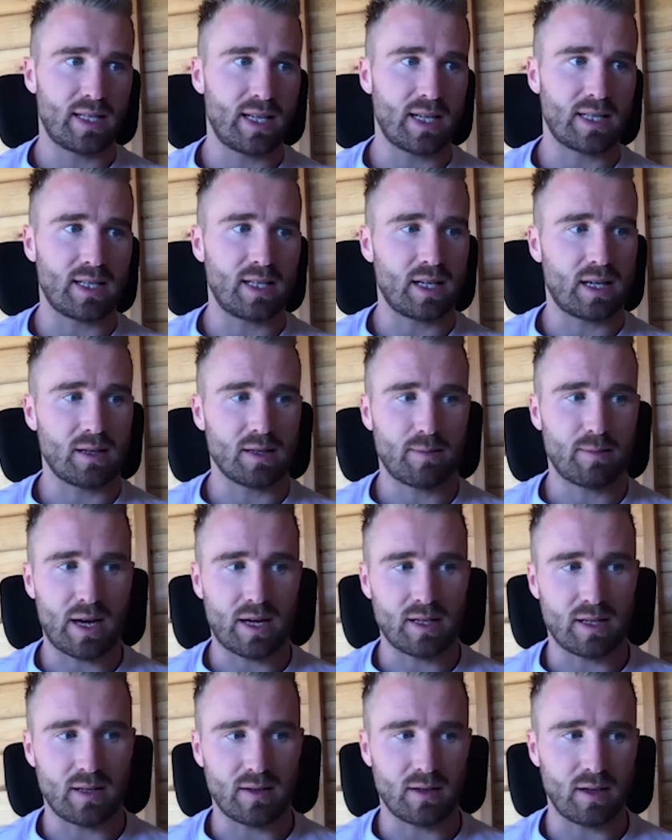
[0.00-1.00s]
testing that comes back
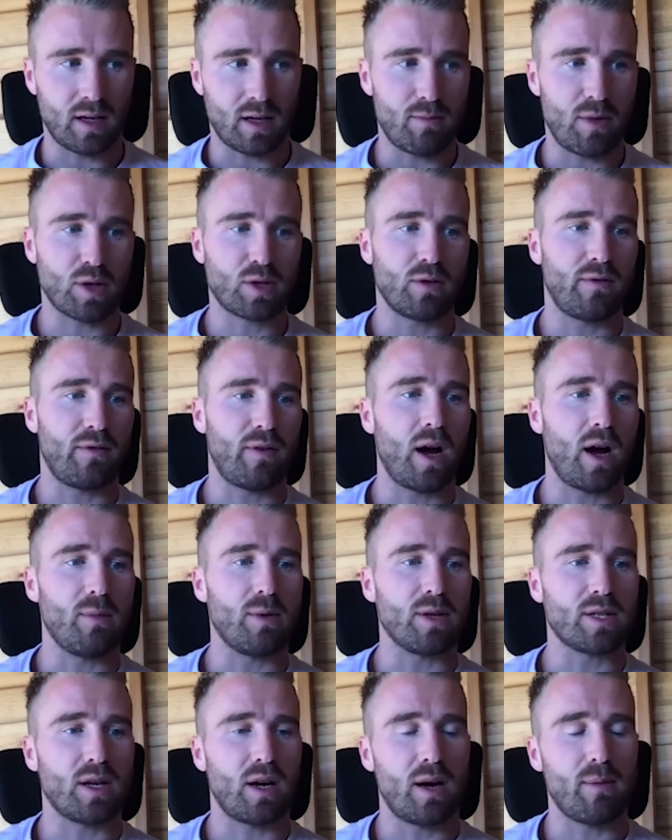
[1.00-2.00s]
in terms of like muscle fiber
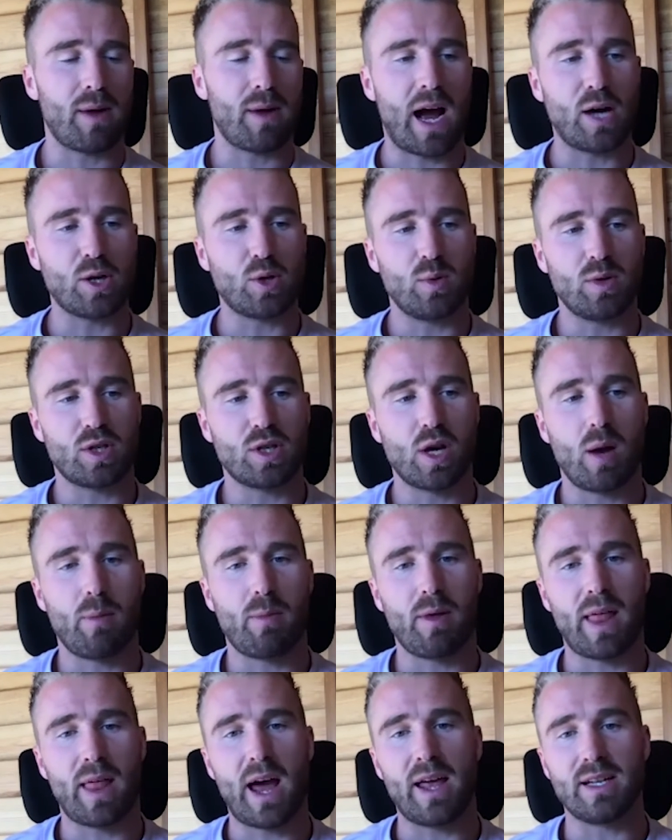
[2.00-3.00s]
type, how do you
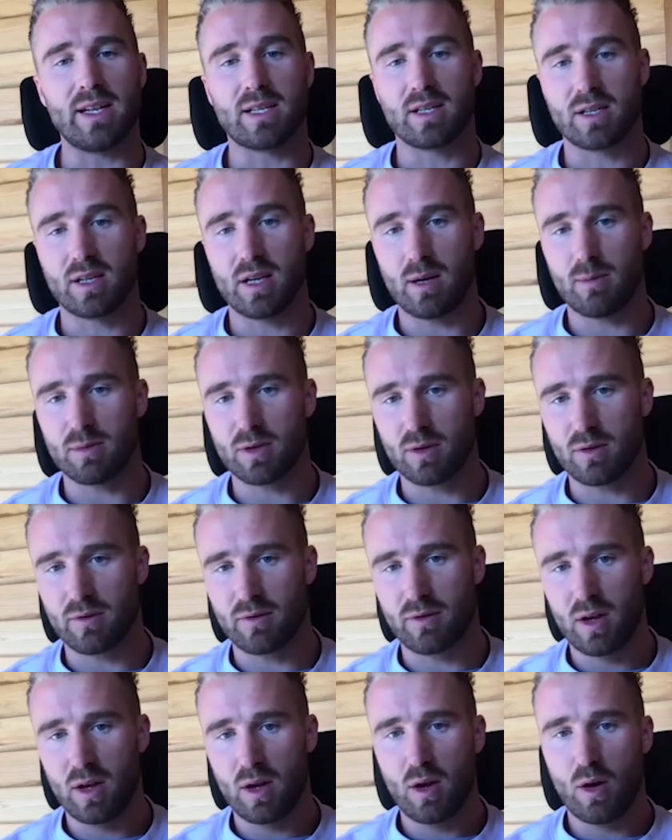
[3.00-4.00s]
interpret that into terms of
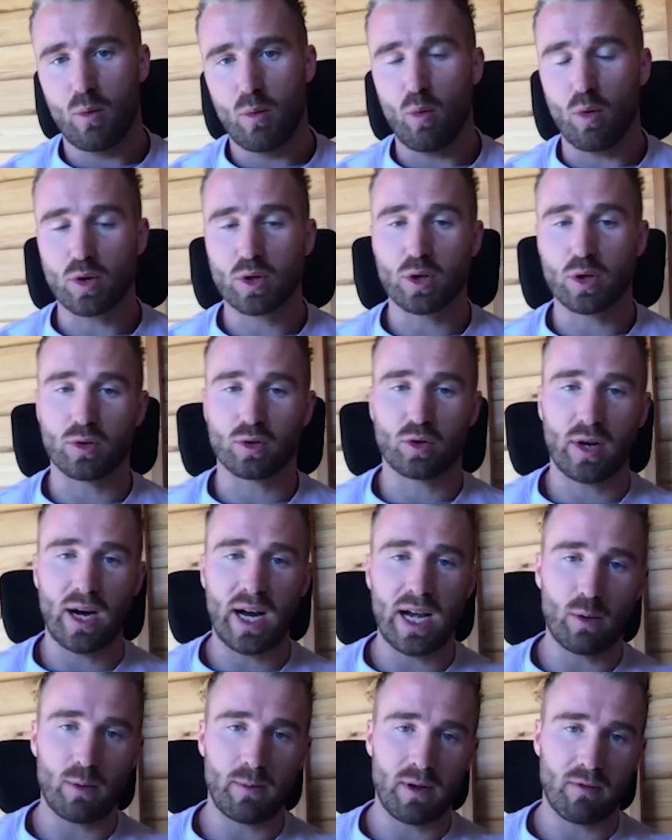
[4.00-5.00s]
what sort of
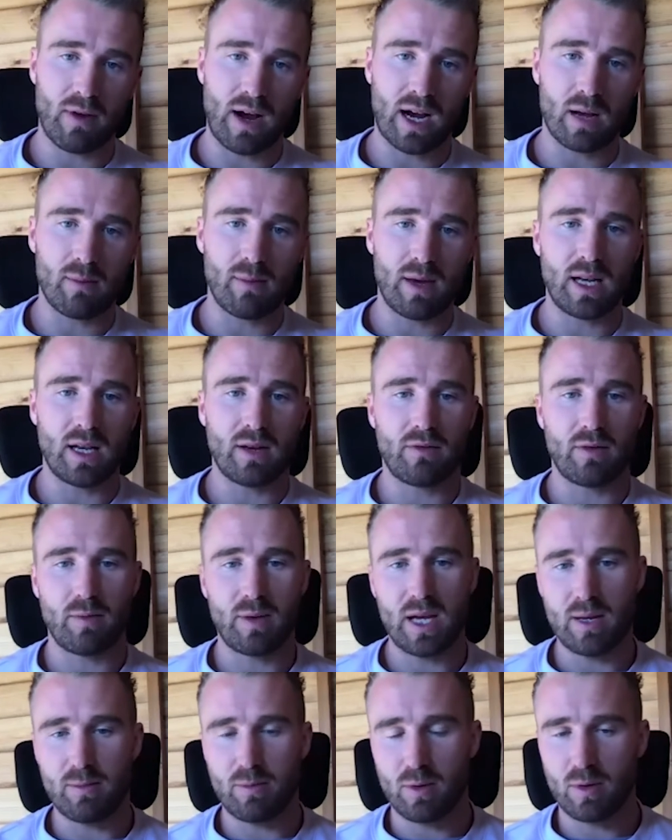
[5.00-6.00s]
training would be recommended for
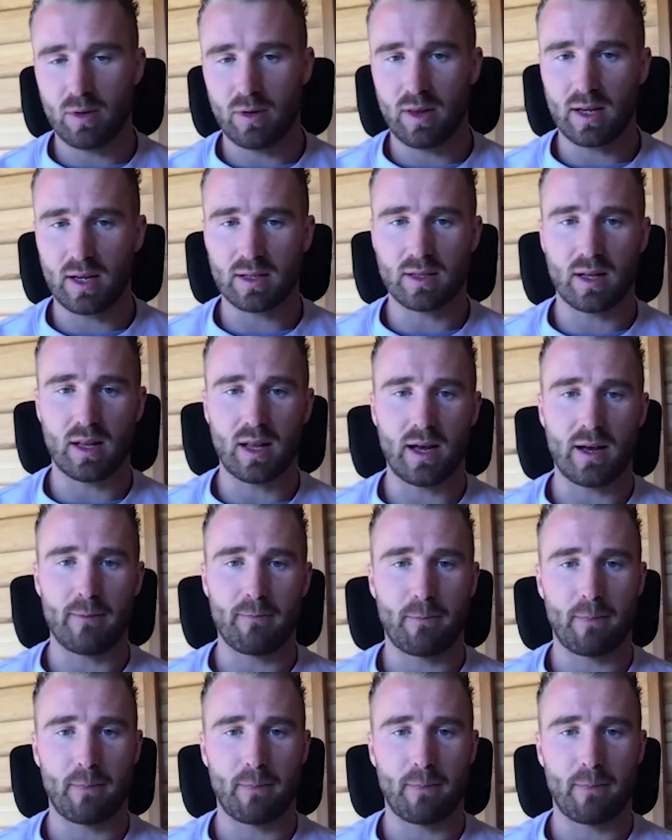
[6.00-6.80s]
people and things like that?